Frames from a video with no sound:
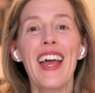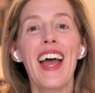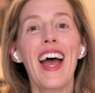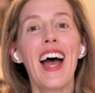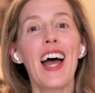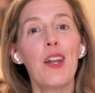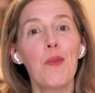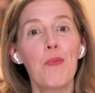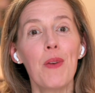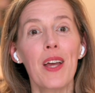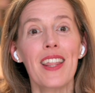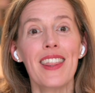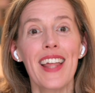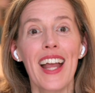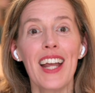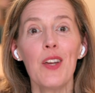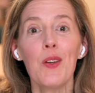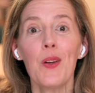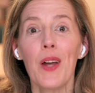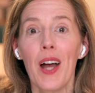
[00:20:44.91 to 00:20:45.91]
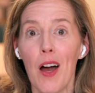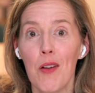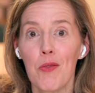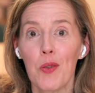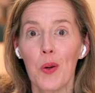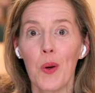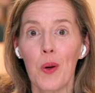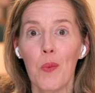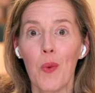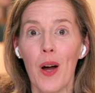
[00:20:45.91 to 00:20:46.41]
And a big thank you to
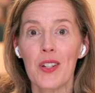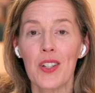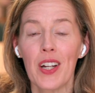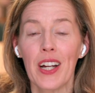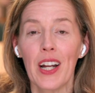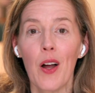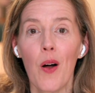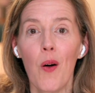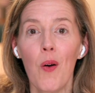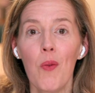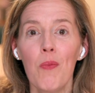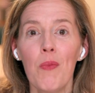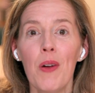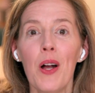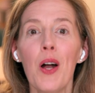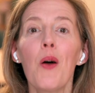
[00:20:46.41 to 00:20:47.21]
everyone watching at home.